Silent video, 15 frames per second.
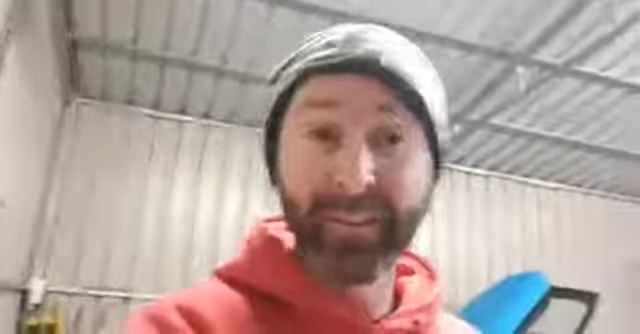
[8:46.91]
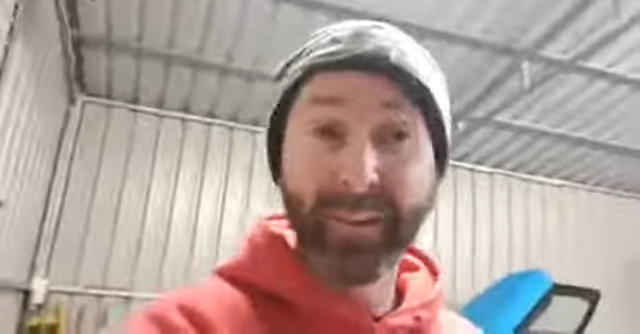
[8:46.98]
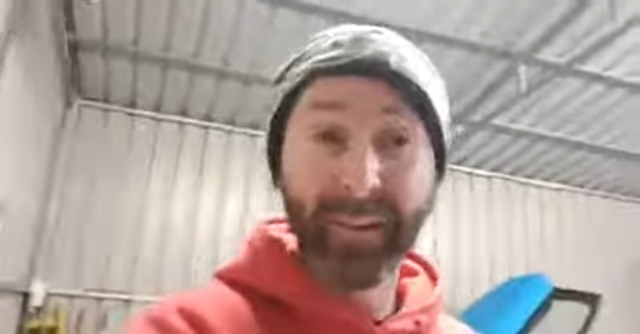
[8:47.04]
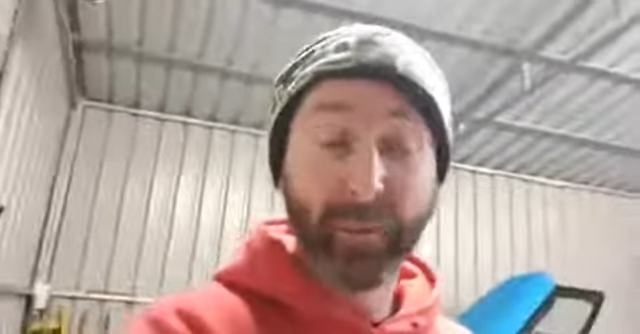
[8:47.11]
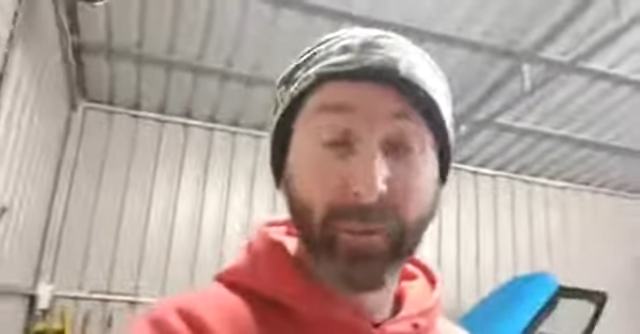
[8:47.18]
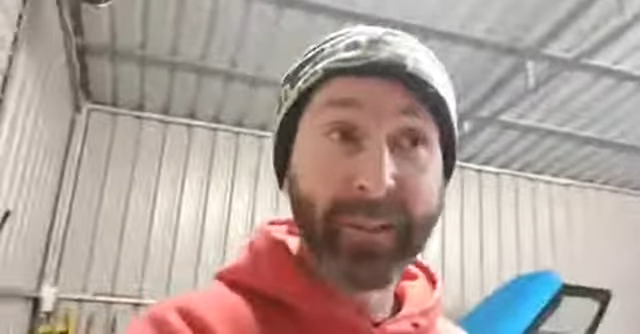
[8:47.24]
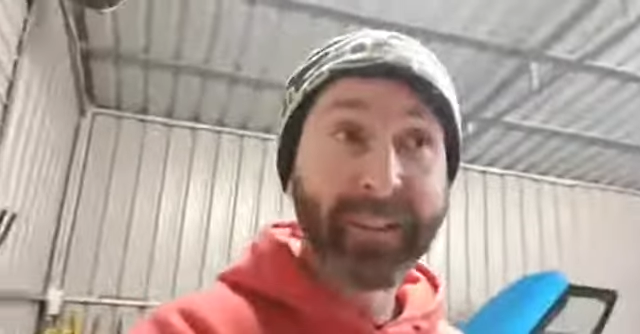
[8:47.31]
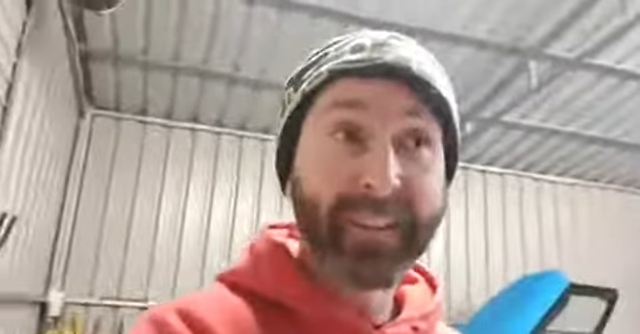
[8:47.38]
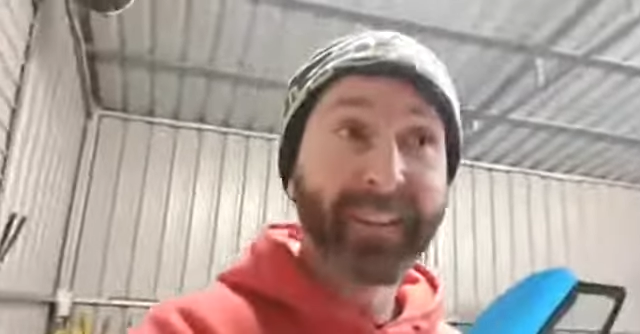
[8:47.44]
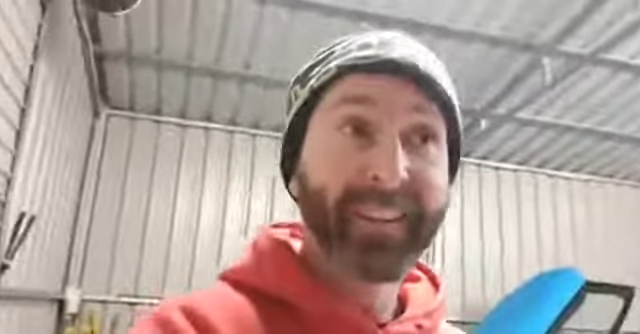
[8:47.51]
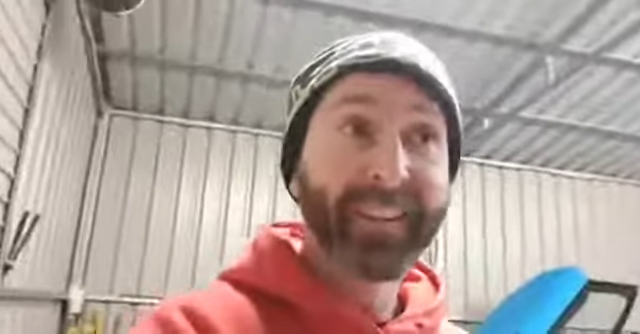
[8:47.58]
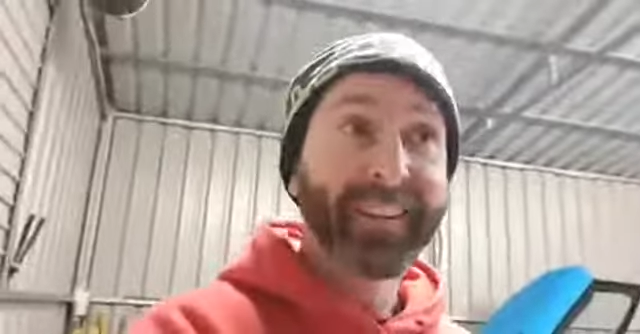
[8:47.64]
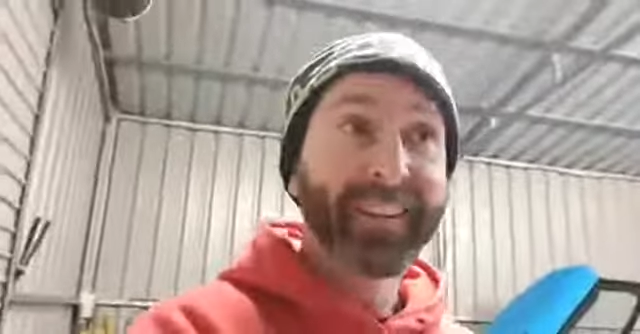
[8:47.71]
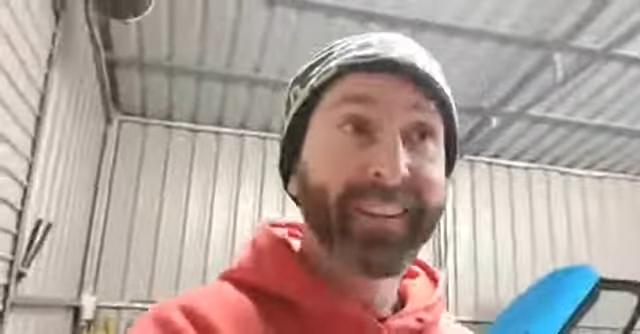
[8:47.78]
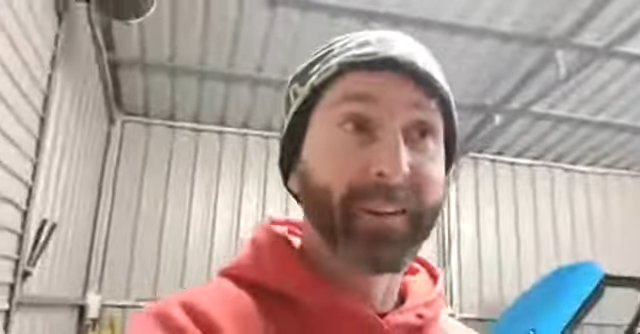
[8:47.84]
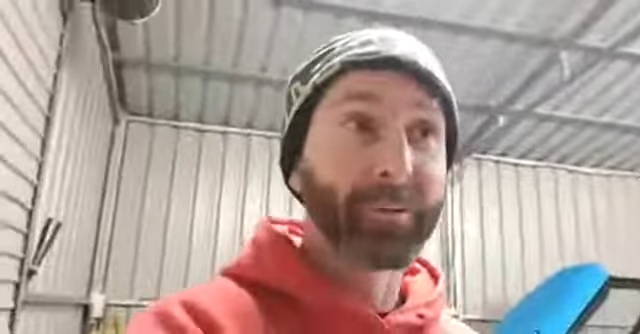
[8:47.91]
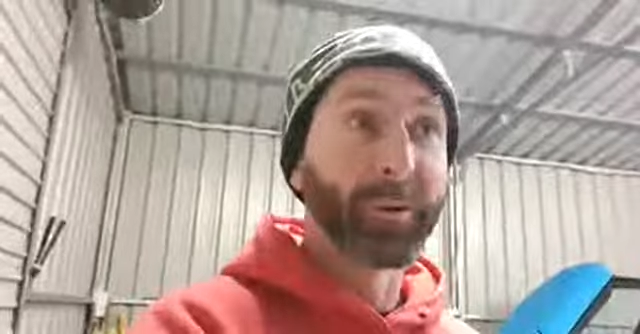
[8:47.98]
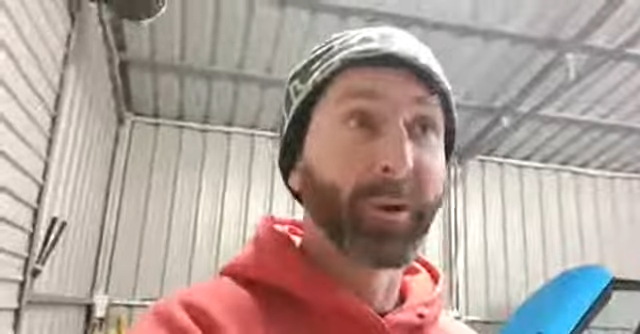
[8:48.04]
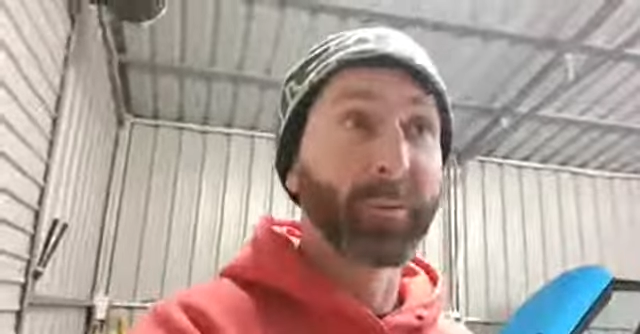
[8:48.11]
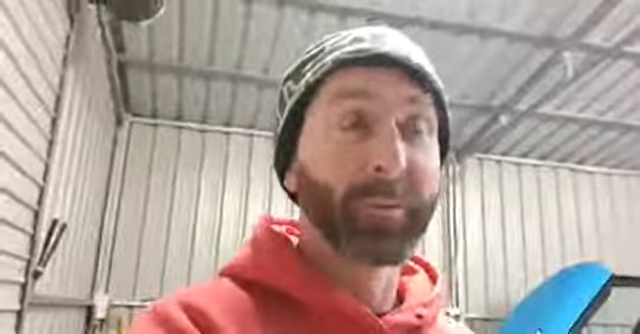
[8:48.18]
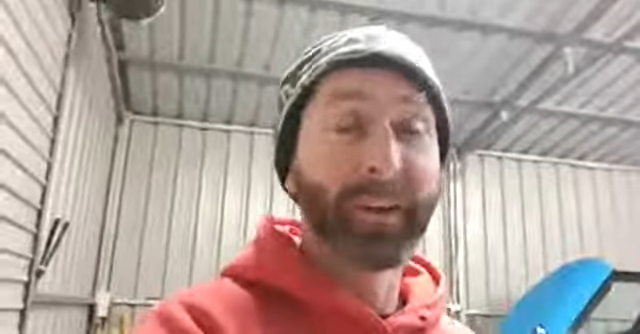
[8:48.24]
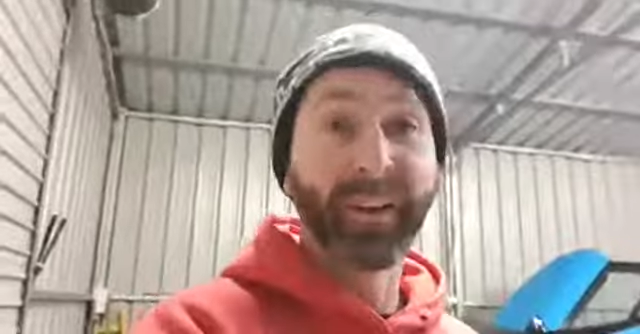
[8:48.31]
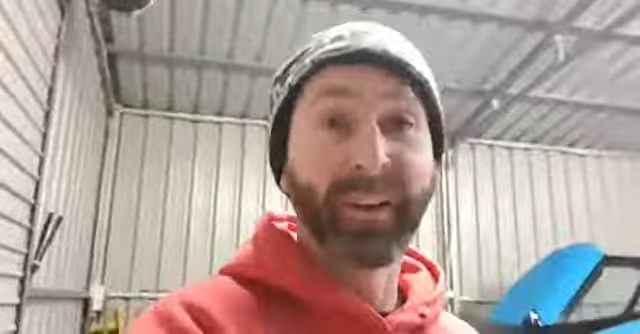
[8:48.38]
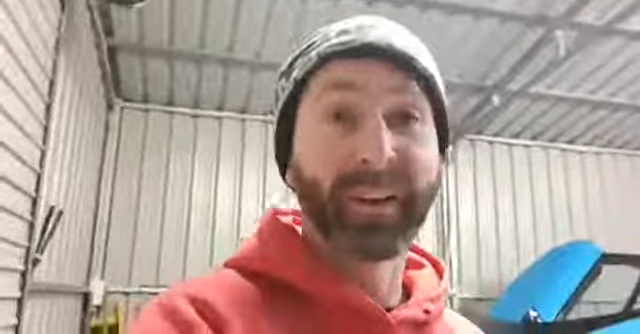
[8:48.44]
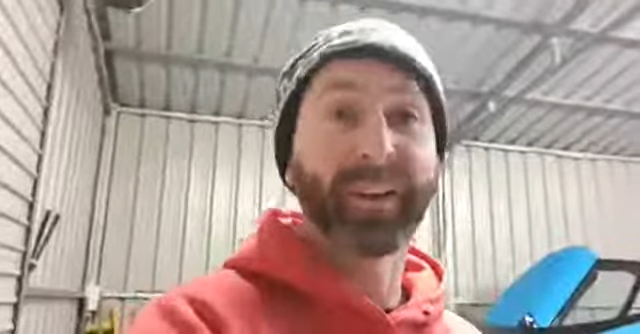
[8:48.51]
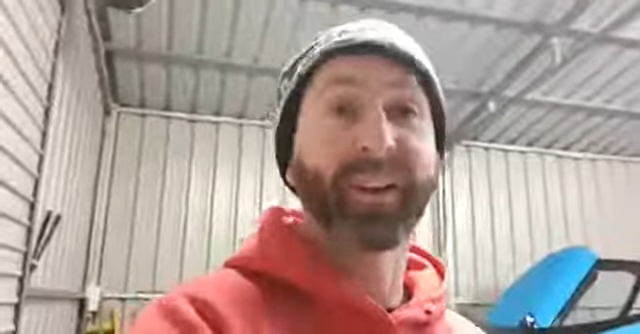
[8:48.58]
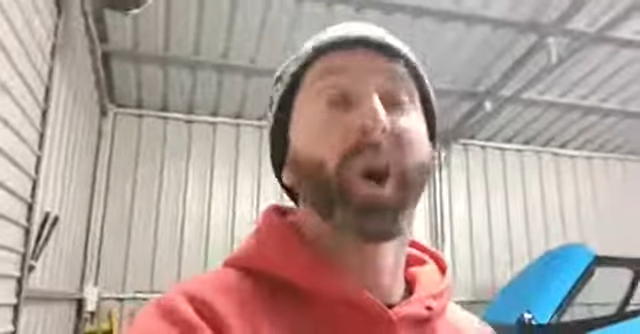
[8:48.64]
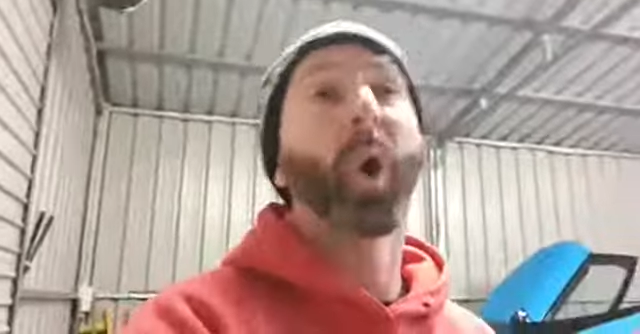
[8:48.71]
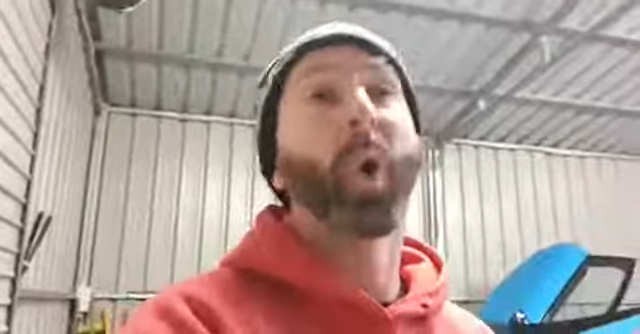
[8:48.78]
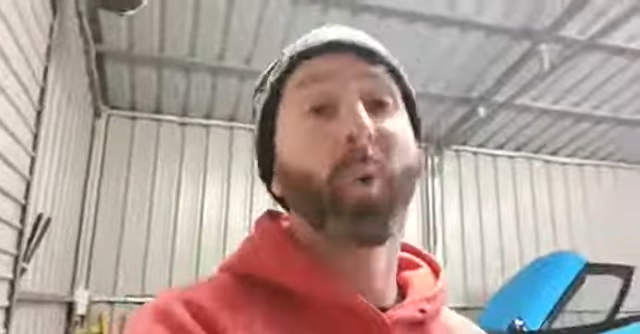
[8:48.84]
even in a week. And we're going to be like,